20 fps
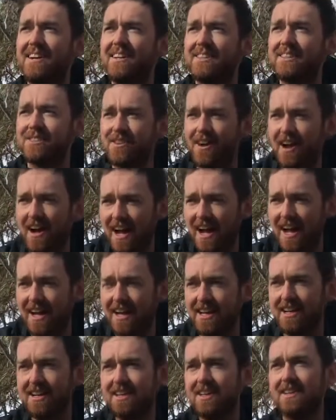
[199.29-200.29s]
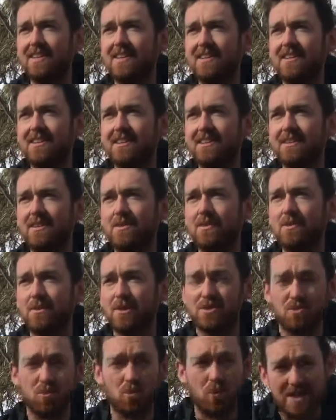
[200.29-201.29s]
grey,
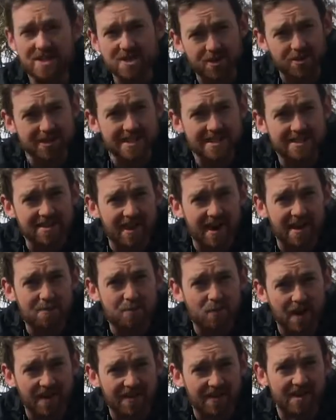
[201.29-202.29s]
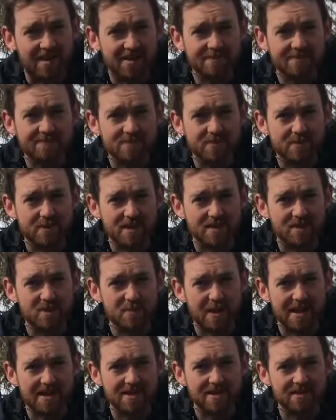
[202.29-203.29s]
almost wintry type weather within the
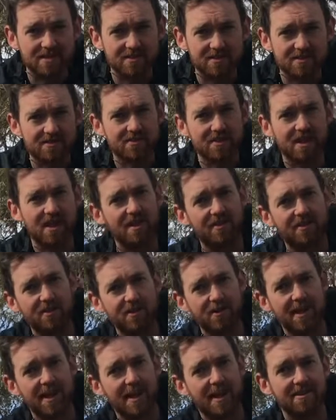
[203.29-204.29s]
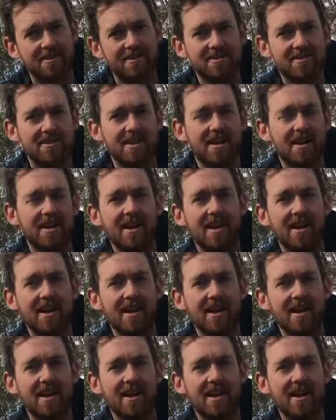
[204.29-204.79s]
space of a few hours.